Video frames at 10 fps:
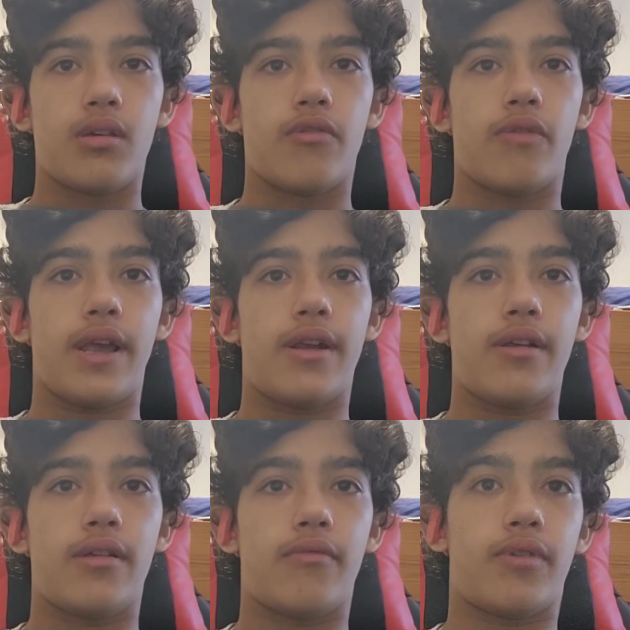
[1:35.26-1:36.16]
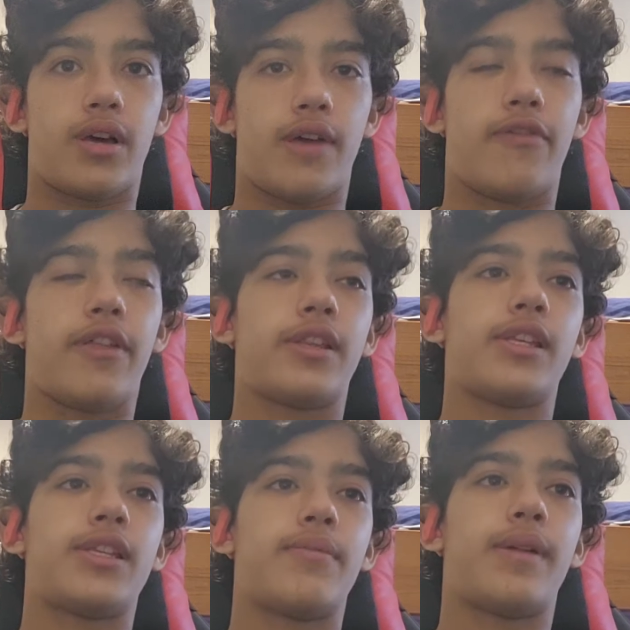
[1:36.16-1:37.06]
I feel like
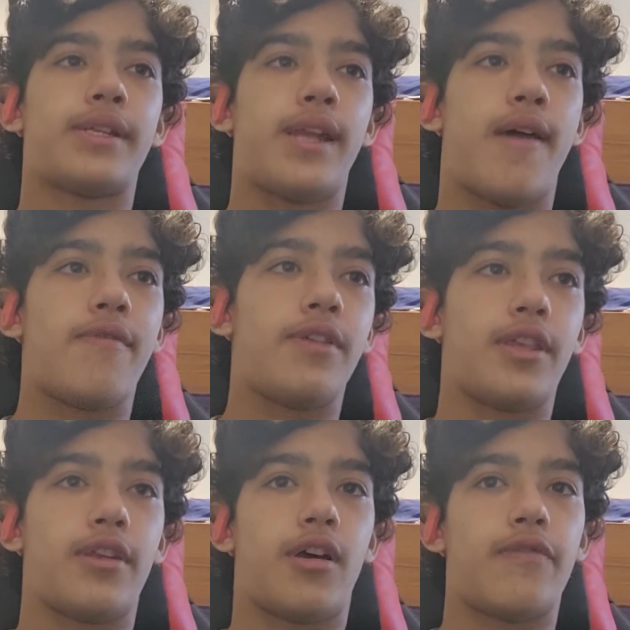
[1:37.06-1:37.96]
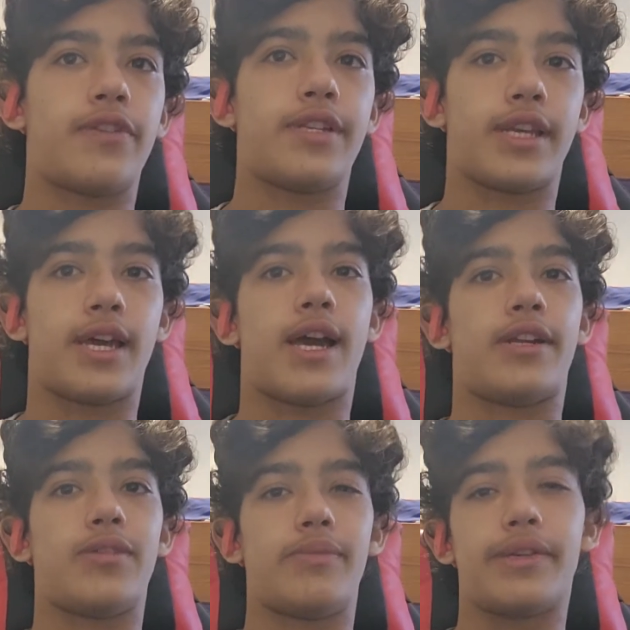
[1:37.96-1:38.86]
this is the best time for the Dolphins to
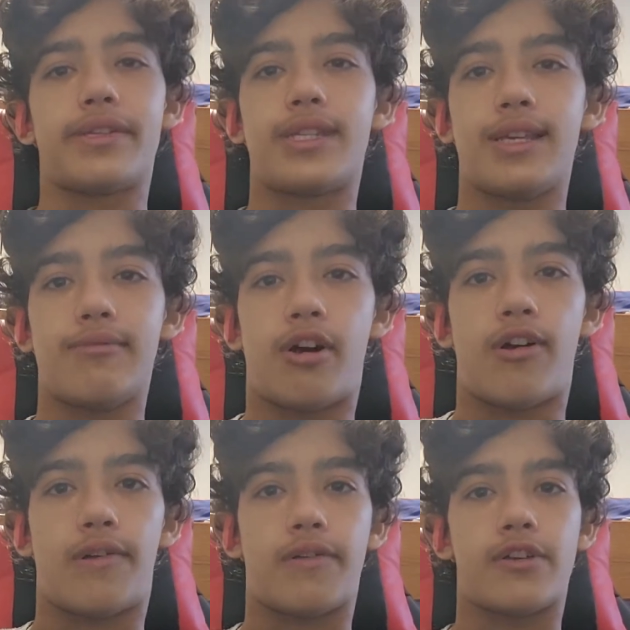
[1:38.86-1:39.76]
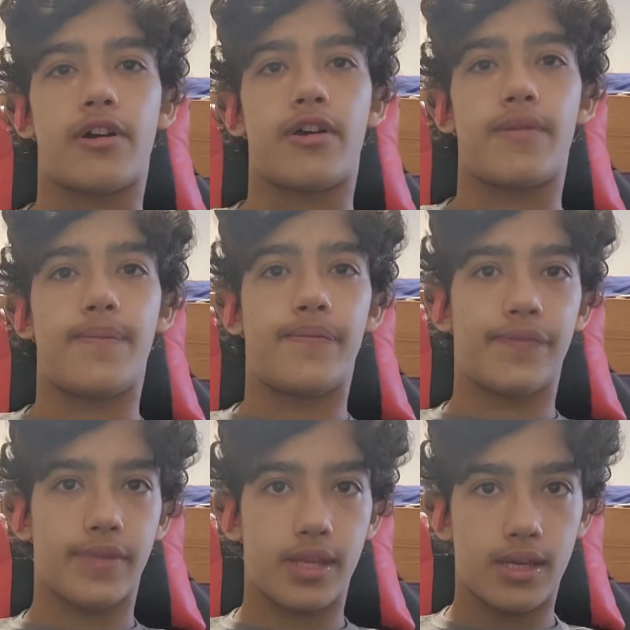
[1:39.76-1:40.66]
catch a Bills team off guard.
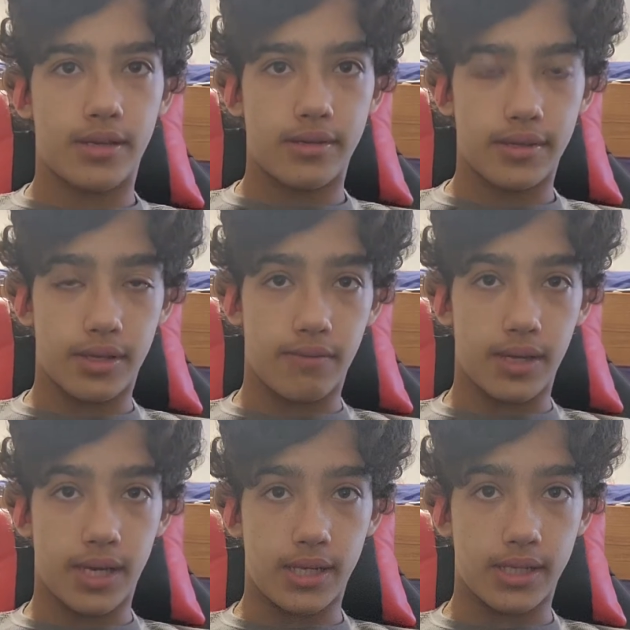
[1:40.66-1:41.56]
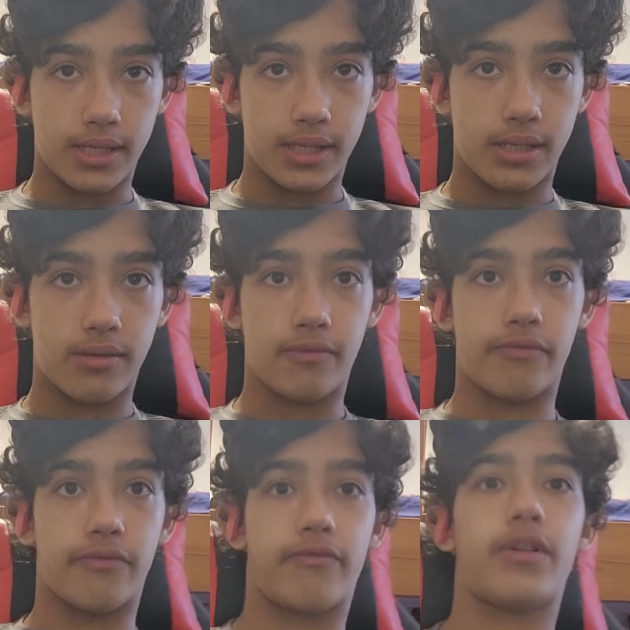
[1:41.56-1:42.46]
Then we got
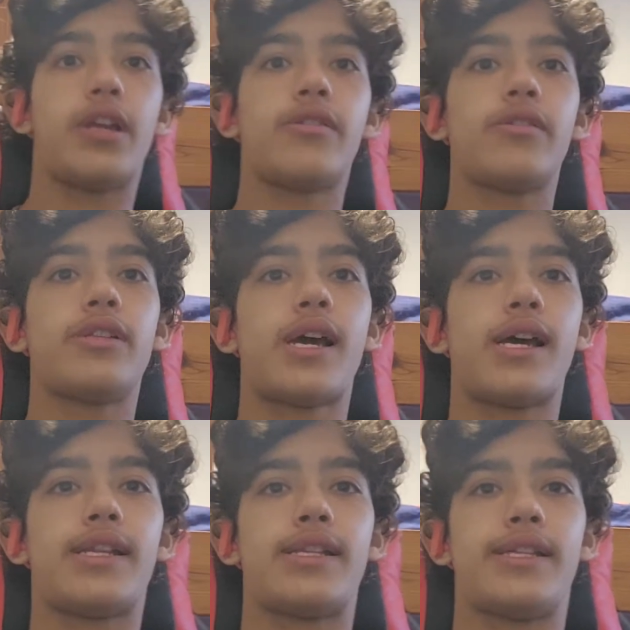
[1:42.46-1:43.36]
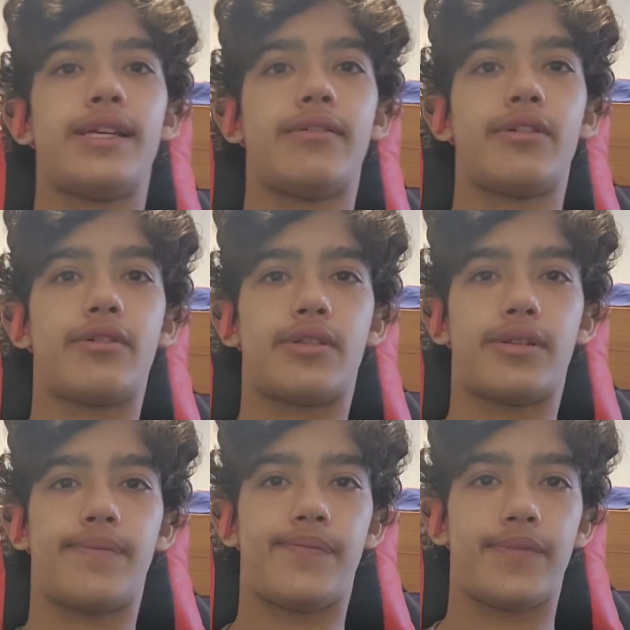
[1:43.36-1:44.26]
Raiders at Steelers.
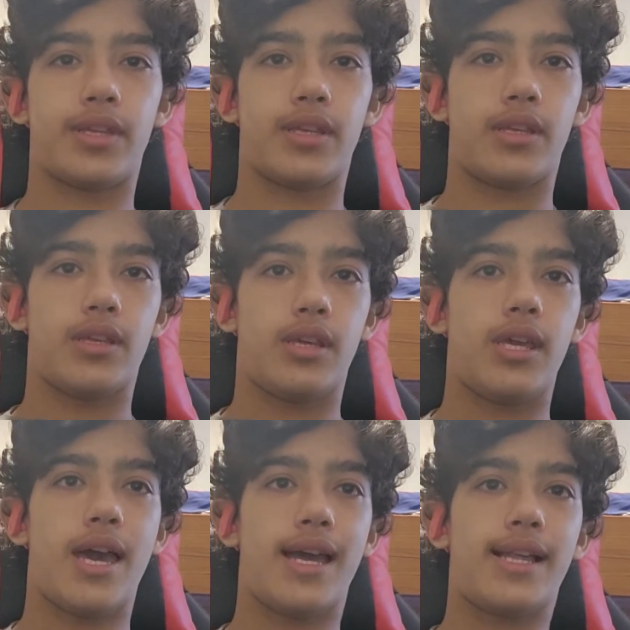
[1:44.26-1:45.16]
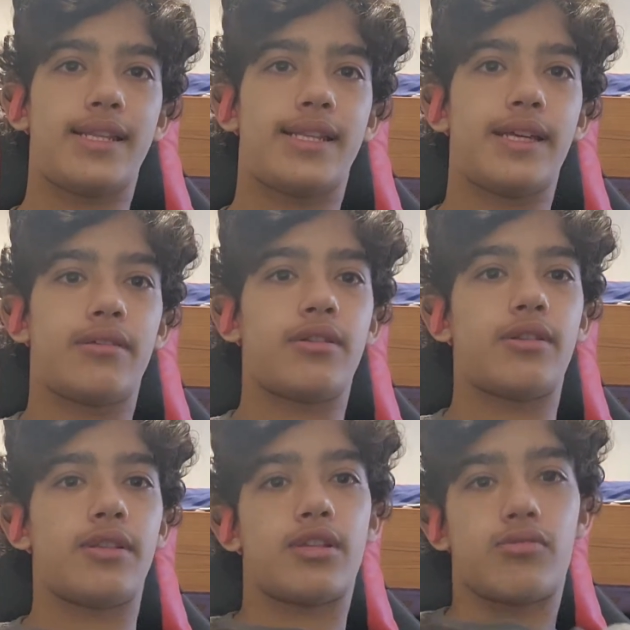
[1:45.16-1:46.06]
Yeah, I got Steelers
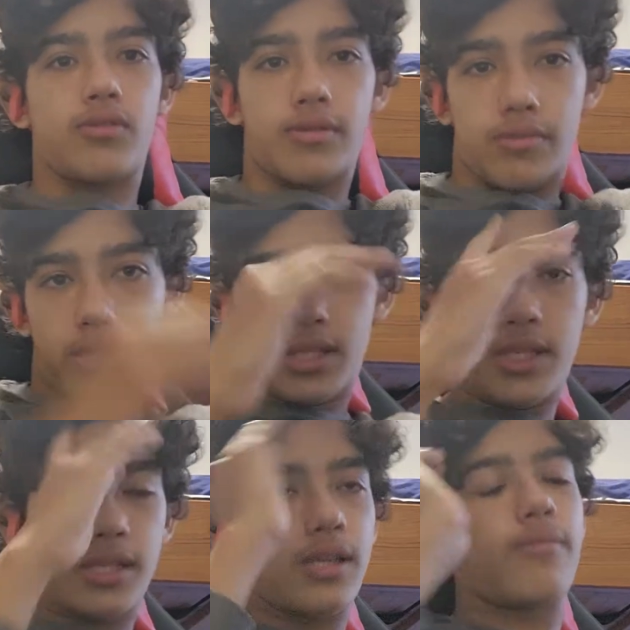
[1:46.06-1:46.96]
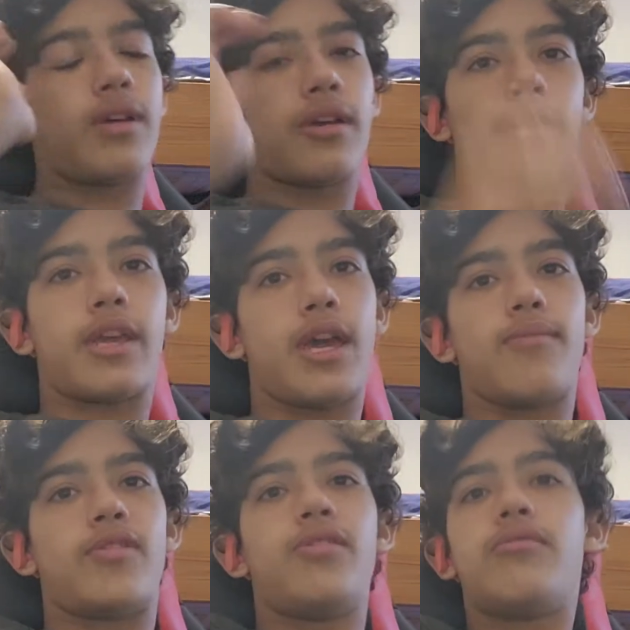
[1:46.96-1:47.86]
in this one. This is going to be a good
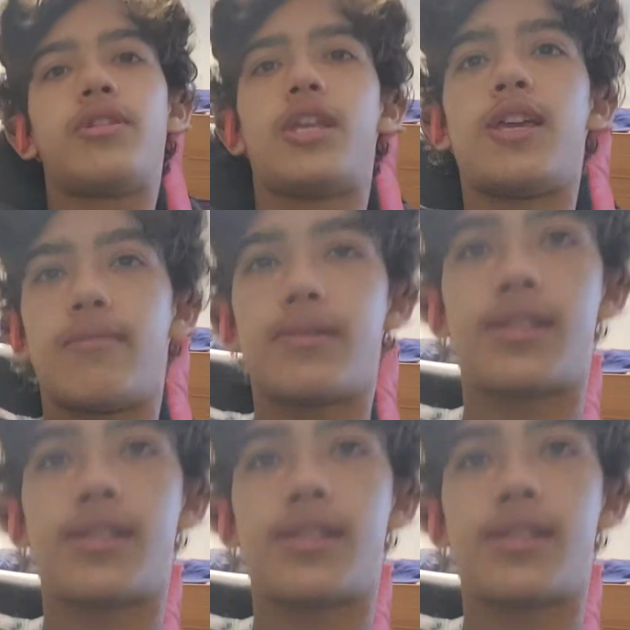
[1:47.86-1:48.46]
game. Two teams